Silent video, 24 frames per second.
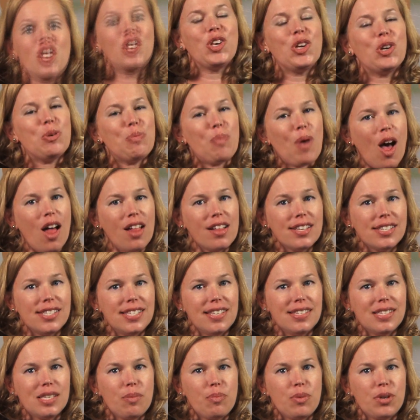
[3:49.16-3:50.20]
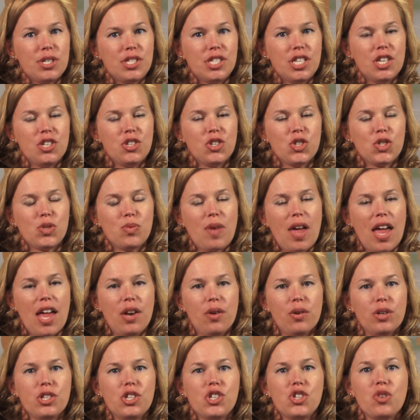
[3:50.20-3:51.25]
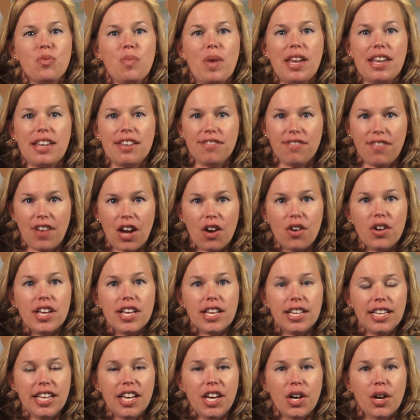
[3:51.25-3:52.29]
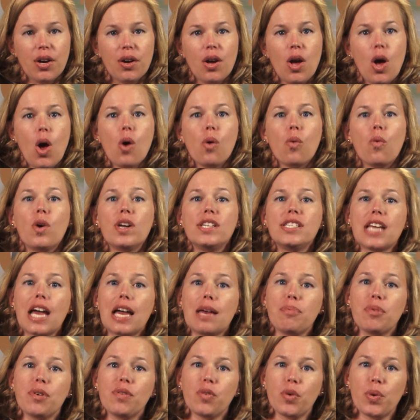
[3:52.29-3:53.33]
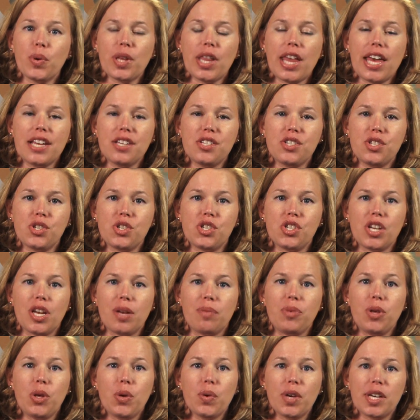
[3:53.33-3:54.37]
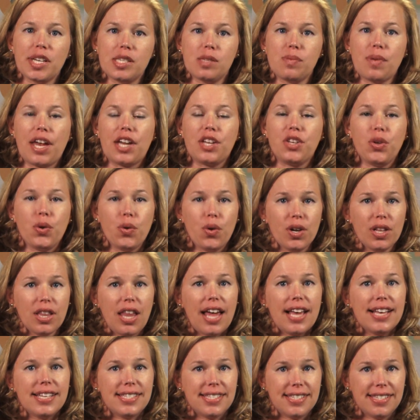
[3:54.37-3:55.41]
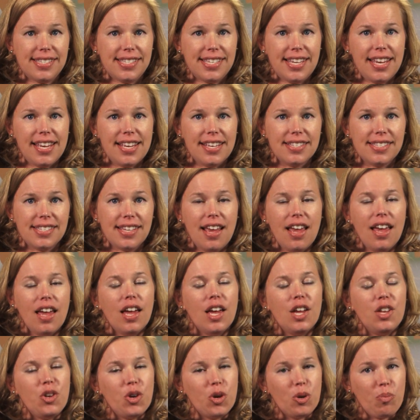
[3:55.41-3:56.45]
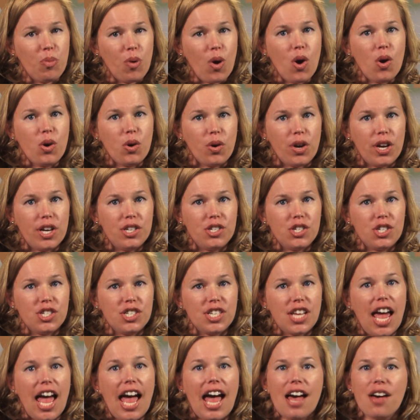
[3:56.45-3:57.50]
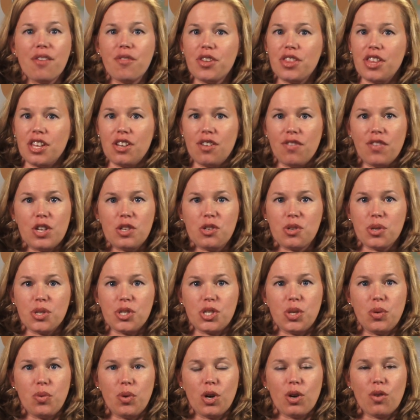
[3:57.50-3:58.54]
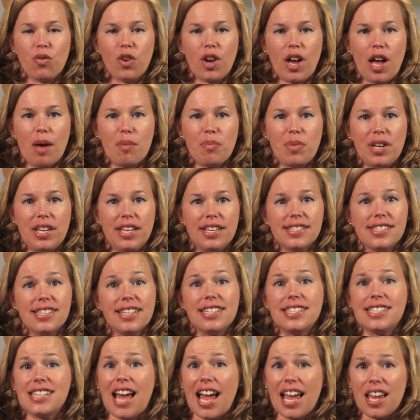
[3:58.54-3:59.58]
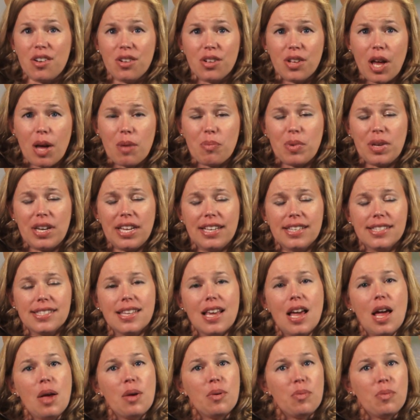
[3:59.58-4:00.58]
Your policies and procedures manual should make it very clear what type of a relationship you expect your licensees and your brokerage to have with individuals who work for companies like title companies,